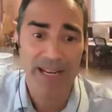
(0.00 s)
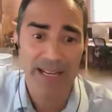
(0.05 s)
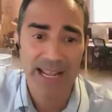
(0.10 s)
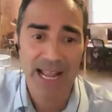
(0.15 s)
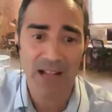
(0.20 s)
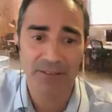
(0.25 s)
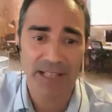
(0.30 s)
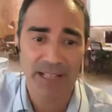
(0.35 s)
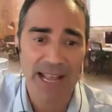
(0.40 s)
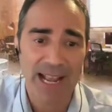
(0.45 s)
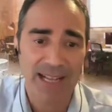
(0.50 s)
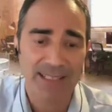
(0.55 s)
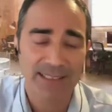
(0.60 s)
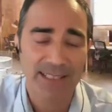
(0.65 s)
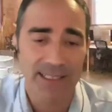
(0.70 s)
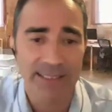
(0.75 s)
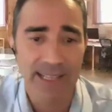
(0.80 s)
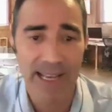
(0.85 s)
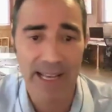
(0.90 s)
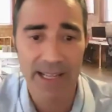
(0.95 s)
account to access
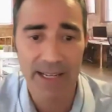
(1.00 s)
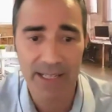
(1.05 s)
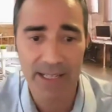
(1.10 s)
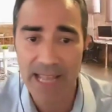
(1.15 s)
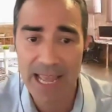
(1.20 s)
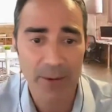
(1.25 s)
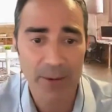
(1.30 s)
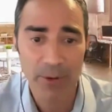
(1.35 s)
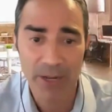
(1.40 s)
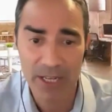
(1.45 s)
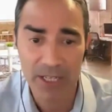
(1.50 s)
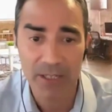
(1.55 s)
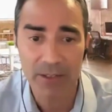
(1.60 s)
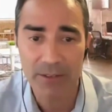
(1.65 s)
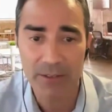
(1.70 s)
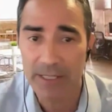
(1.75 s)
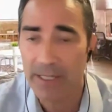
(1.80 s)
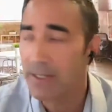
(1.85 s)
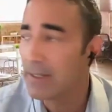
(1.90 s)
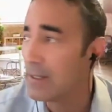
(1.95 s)
that. Anyone could
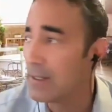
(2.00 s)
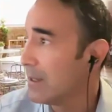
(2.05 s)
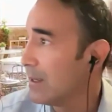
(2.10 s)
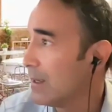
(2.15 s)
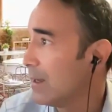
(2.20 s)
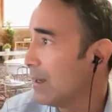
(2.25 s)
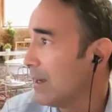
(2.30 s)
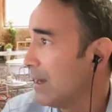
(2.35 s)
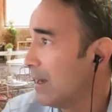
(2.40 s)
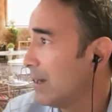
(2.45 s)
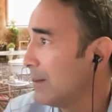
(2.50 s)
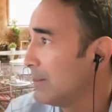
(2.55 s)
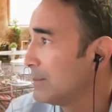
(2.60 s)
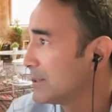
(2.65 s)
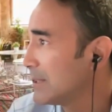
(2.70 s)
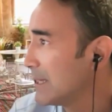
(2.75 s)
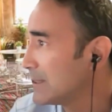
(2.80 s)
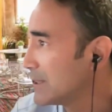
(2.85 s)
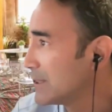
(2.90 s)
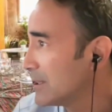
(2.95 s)
use it. So
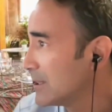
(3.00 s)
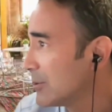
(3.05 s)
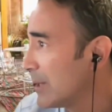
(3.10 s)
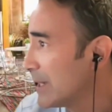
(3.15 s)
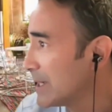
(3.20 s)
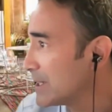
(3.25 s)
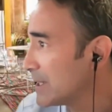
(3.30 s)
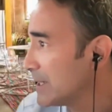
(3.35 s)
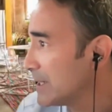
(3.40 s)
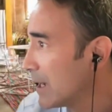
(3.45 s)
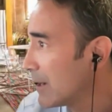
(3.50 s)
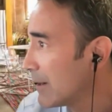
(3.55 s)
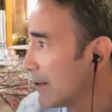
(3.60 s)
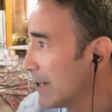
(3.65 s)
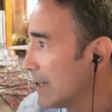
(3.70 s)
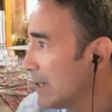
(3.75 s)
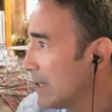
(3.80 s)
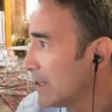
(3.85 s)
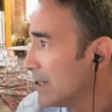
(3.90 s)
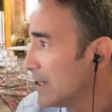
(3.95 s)
that's a good question. All
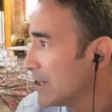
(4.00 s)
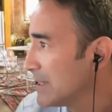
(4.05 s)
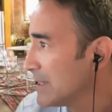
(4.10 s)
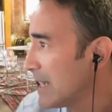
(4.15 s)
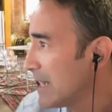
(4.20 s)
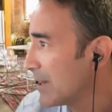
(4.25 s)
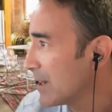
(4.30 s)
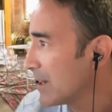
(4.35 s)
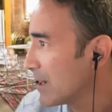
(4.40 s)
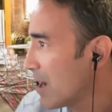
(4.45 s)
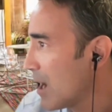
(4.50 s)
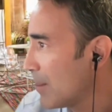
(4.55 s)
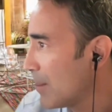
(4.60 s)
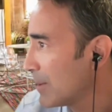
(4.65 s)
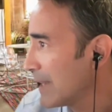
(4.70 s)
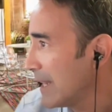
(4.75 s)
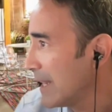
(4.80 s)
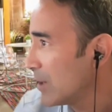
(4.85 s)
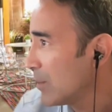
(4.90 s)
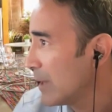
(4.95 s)
right. Here's another
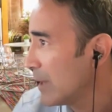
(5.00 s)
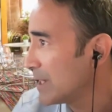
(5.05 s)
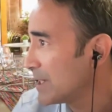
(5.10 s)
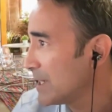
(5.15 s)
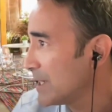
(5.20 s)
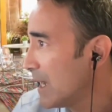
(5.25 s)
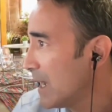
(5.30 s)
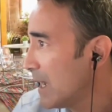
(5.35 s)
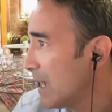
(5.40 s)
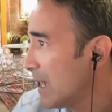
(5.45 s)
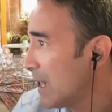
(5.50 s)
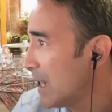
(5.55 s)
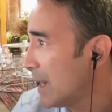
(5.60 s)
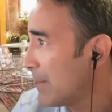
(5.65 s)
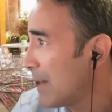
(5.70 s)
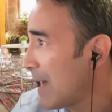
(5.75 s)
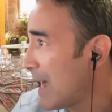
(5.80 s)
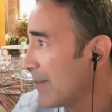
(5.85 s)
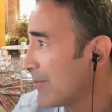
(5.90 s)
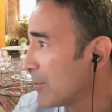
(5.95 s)
complicated question.
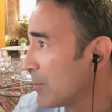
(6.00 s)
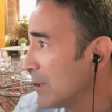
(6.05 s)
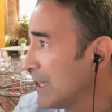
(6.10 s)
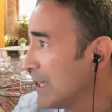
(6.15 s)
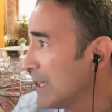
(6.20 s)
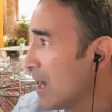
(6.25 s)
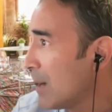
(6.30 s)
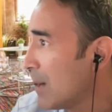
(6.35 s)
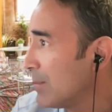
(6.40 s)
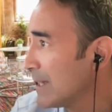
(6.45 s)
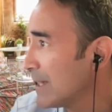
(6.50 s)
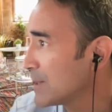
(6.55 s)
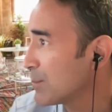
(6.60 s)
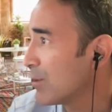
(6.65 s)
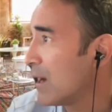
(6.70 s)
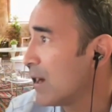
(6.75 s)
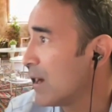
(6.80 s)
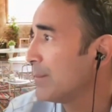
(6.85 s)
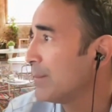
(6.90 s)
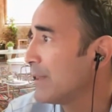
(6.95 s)
I have a really complex
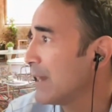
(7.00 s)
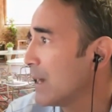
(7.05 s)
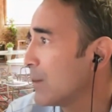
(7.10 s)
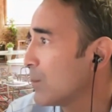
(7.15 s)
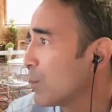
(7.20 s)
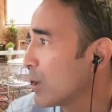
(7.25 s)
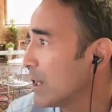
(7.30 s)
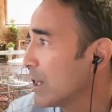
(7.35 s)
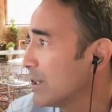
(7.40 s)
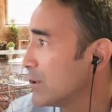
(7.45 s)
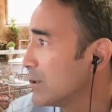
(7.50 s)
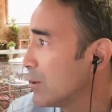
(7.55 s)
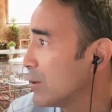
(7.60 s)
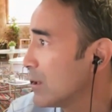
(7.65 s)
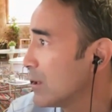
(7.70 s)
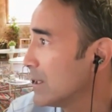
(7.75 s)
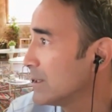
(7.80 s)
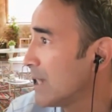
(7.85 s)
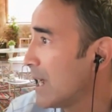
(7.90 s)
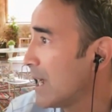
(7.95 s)
prompt that I'm working
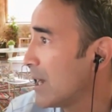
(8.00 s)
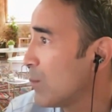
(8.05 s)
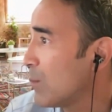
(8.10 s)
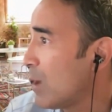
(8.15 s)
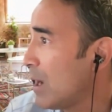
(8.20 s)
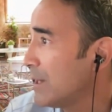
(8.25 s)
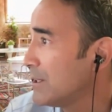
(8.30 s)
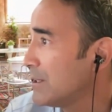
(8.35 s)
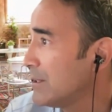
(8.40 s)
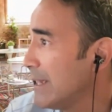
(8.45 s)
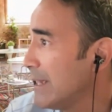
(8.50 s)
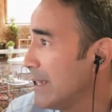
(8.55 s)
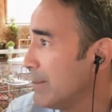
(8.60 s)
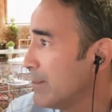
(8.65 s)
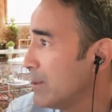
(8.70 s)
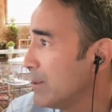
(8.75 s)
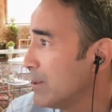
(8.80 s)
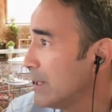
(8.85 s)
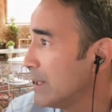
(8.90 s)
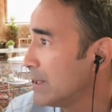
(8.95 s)
towards. I want to
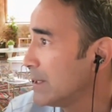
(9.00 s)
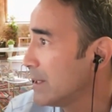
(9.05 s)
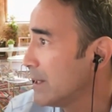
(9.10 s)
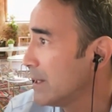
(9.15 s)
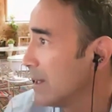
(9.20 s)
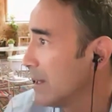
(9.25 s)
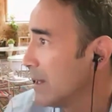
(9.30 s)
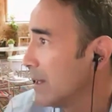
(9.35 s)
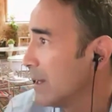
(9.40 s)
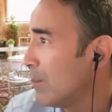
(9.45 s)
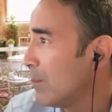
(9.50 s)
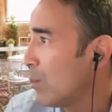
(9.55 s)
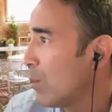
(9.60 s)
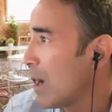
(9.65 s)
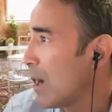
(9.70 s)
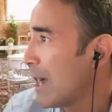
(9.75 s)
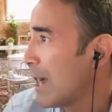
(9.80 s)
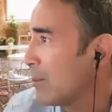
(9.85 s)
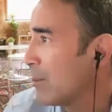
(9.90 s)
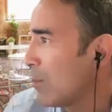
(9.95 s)
input
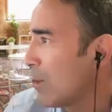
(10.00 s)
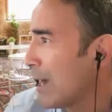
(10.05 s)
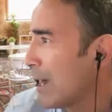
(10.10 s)
WAT